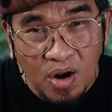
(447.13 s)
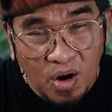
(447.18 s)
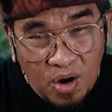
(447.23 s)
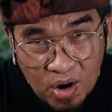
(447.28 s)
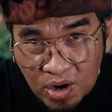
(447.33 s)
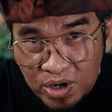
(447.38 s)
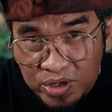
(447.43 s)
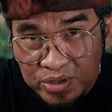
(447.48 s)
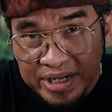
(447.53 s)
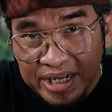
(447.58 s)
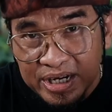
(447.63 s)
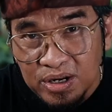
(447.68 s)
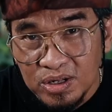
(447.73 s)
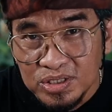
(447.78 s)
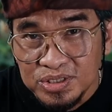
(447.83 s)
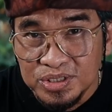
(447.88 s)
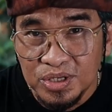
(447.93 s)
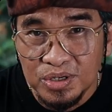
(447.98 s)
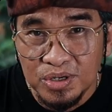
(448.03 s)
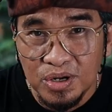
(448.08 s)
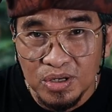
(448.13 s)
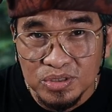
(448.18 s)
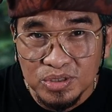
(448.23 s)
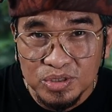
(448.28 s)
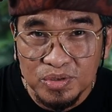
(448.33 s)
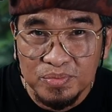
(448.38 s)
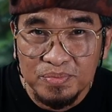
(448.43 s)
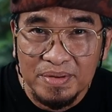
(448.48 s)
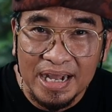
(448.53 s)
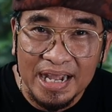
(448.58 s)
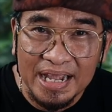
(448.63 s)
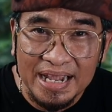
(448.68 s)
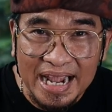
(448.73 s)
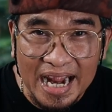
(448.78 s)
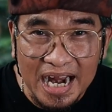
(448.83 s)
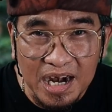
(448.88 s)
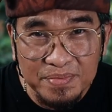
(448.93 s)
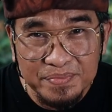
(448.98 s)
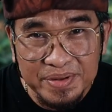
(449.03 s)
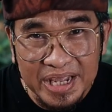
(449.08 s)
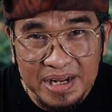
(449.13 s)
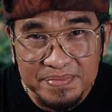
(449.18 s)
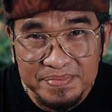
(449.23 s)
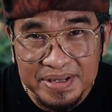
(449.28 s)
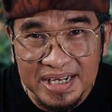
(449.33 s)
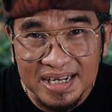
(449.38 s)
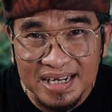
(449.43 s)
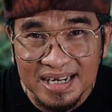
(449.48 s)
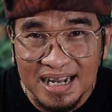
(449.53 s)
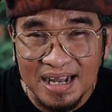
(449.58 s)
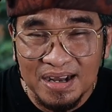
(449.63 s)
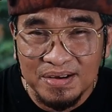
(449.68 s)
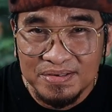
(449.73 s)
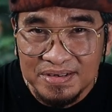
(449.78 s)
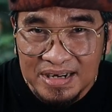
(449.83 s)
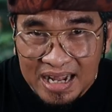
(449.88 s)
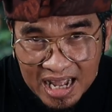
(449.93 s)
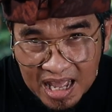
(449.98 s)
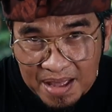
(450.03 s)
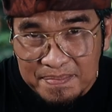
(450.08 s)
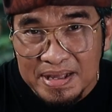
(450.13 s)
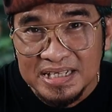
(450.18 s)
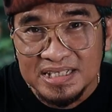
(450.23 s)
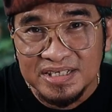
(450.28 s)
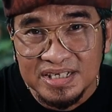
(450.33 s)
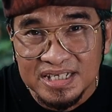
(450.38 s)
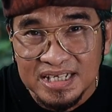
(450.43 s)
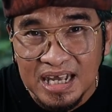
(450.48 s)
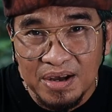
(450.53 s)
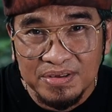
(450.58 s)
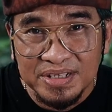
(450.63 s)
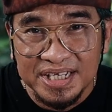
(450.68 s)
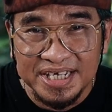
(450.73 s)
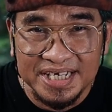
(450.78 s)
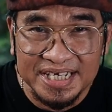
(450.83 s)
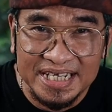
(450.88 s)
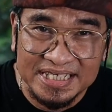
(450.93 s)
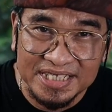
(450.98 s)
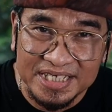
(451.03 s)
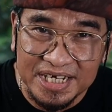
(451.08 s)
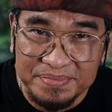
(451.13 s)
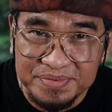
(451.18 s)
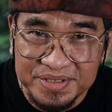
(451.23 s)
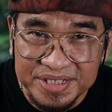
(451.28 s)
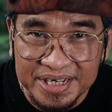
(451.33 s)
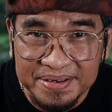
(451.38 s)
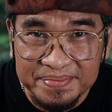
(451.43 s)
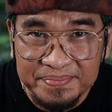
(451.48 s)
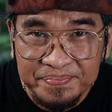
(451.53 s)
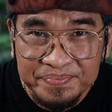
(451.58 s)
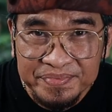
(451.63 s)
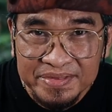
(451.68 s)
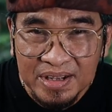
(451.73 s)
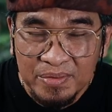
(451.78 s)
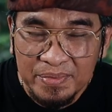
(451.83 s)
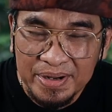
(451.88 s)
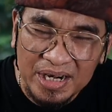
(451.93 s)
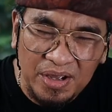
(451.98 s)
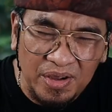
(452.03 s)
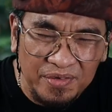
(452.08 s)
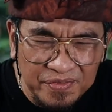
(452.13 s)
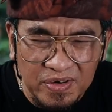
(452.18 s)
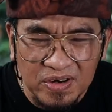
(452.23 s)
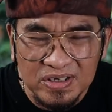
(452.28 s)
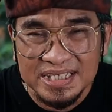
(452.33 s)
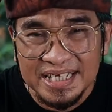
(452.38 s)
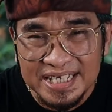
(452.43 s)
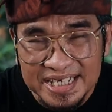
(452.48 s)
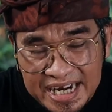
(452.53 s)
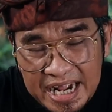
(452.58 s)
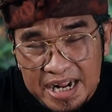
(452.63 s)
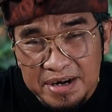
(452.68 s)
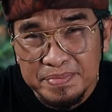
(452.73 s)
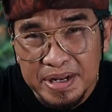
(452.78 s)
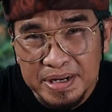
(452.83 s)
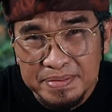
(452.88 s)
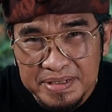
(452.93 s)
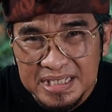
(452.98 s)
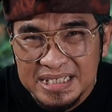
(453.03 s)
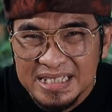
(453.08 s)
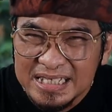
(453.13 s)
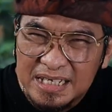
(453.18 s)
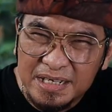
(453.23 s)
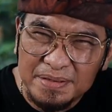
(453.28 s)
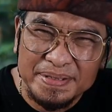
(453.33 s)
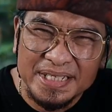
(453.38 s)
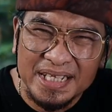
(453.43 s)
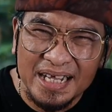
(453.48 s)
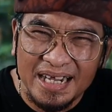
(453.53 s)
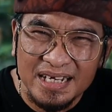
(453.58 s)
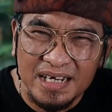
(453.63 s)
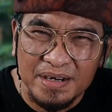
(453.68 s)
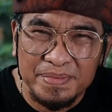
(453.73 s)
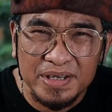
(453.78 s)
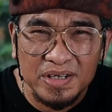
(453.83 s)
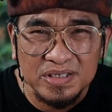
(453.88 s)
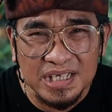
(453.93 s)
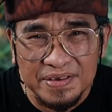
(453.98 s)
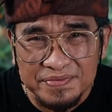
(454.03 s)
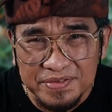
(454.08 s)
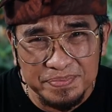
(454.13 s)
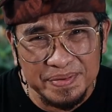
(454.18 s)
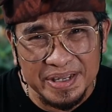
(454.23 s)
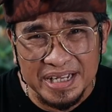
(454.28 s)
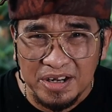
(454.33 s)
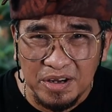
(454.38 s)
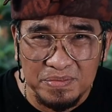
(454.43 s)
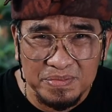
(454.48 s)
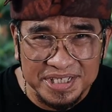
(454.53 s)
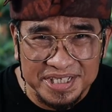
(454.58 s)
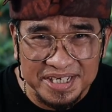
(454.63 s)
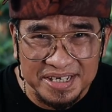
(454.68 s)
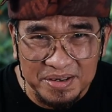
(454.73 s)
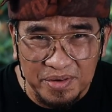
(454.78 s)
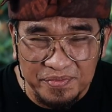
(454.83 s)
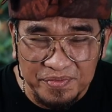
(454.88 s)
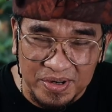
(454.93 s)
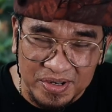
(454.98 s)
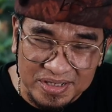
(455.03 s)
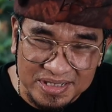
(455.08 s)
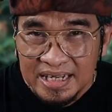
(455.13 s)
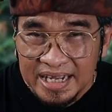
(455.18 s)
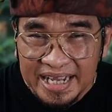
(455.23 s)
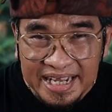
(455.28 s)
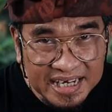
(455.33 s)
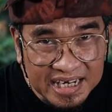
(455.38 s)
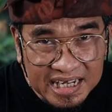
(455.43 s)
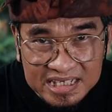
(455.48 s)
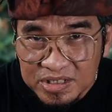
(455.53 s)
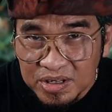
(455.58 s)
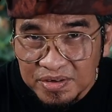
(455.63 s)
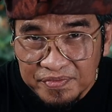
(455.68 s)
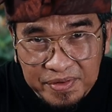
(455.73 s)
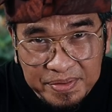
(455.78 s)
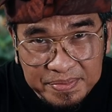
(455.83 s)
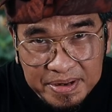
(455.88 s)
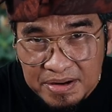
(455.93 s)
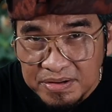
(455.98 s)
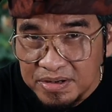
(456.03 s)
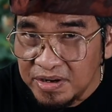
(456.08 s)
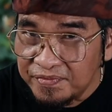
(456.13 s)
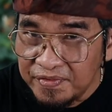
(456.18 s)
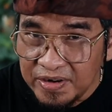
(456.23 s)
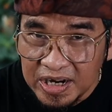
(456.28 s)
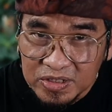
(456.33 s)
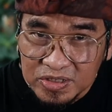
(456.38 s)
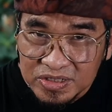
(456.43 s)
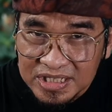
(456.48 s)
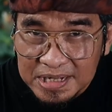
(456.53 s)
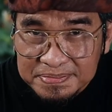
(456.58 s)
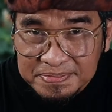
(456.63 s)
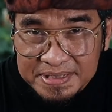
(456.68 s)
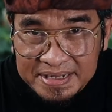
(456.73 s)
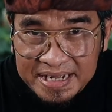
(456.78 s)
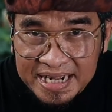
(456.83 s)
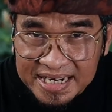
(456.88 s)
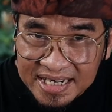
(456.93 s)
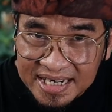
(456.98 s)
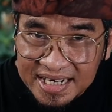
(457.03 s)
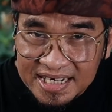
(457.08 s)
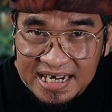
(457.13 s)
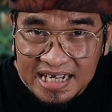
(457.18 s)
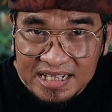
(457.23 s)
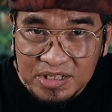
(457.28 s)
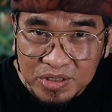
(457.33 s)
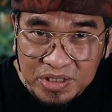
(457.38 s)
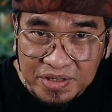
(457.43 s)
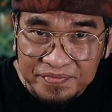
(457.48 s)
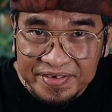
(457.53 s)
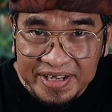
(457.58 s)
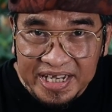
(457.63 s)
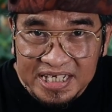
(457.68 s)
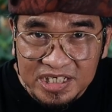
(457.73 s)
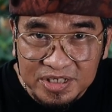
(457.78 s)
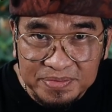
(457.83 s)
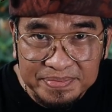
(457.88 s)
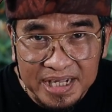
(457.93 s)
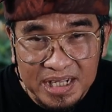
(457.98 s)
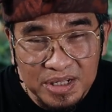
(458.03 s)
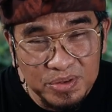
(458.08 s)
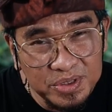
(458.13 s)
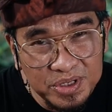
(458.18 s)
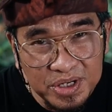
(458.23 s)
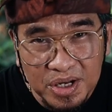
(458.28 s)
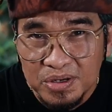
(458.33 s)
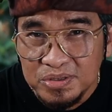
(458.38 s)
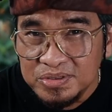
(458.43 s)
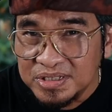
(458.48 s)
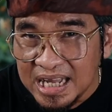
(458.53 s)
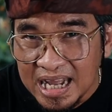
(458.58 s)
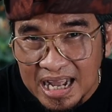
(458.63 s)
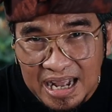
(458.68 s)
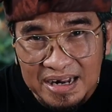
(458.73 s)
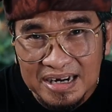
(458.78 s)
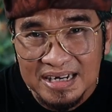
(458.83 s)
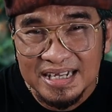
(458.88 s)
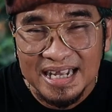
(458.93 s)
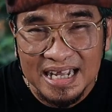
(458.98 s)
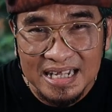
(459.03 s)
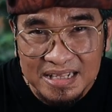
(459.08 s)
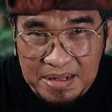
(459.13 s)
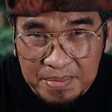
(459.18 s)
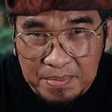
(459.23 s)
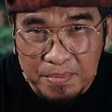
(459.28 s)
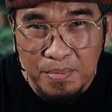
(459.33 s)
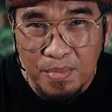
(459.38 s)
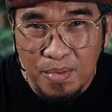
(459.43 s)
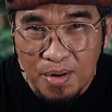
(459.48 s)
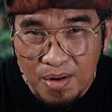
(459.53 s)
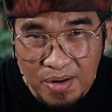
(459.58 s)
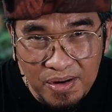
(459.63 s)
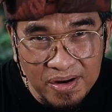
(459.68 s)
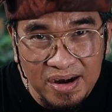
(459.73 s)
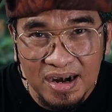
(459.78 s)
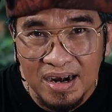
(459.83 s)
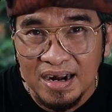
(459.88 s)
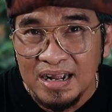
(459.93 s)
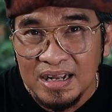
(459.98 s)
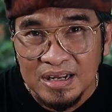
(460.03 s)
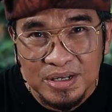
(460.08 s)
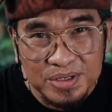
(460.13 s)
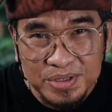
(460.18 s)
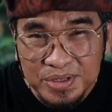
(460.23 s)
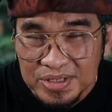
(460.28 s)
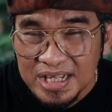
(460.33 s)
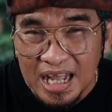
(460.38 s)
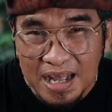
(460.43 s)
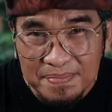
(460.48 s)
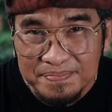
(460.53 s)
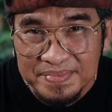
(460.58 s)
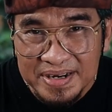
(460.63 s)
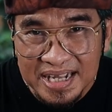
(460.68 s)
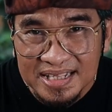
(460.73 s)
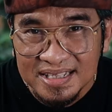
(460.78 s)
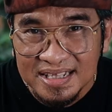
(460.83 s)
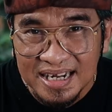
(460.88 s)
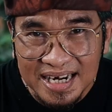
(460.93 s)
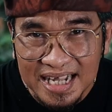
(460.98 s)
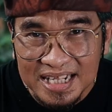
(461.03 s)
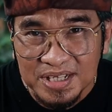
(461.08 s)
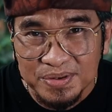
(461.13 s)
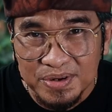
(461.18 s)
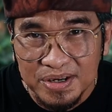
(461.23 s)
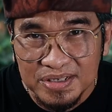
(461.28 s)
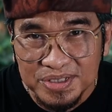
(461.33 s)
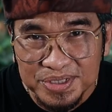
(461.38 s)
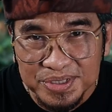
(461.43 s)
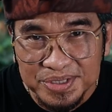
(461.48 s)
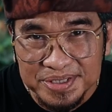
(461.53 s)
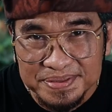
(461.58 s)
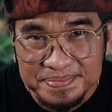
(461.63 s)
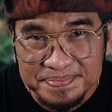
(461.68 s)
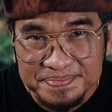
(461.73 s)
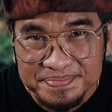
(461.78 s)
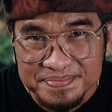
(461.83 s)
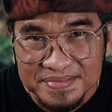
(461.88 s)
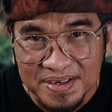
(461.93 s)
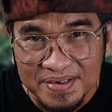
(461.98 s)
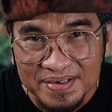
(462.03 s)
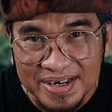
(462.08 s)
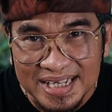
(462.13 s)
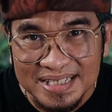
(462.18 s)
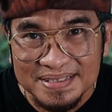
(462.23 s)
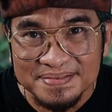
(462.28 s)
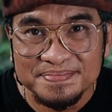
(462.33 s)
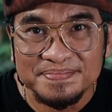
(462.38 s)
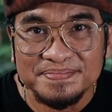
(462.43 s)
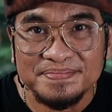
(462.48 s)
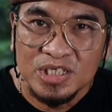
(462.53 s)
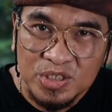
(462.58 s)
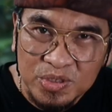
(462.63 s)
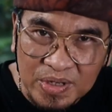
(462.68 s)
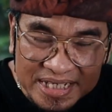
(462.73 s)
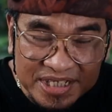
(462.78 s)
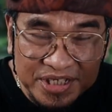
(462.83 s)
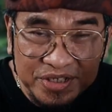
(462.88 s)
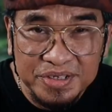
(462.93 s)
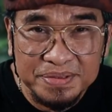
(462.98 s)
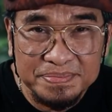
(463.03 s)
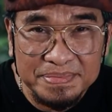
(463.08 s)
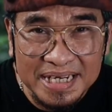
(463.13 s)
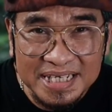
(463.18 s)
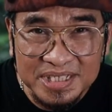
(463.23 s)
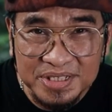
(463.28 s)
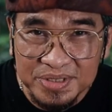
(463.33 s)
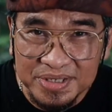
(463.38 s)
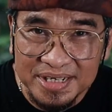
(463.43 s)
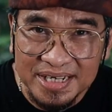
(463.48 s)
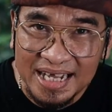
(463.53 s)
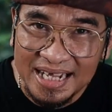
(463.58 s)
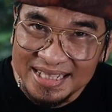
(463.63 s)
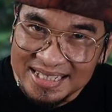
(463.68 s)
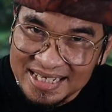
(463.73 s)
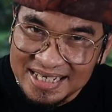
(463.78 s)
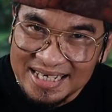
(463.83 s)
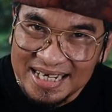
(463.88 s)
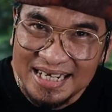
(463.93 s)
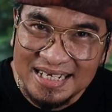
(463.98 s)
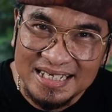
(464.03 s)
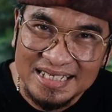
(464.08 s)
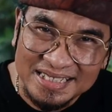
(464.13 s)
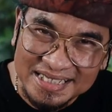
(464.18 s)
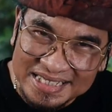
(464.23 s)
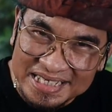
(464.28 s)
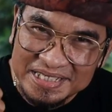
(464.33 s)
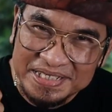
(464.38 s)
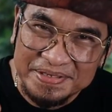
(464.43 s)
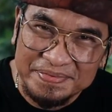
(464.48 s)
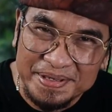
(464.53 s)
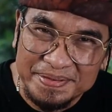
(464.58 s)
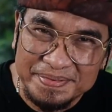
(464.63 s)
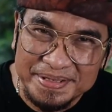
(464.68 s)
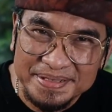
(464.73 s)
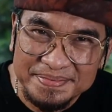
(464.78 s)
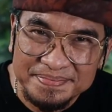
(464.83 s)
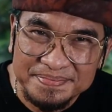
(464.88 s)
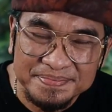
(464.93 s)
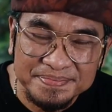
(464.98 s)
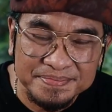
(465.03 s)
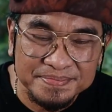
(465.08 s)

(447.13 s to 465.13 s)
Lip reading: Or you can also go to my Airbnb account I mentioned down in the description. Well, of course, in the Airbnb, it's a little bit higher because I have to pay a commission, of course. And that's all for now. Don't forget to subscribe and click that notification bell. Who knows, I'll get more good update later on soon. Alright? So I see you in Bali soon. Until then, stay safe, baby.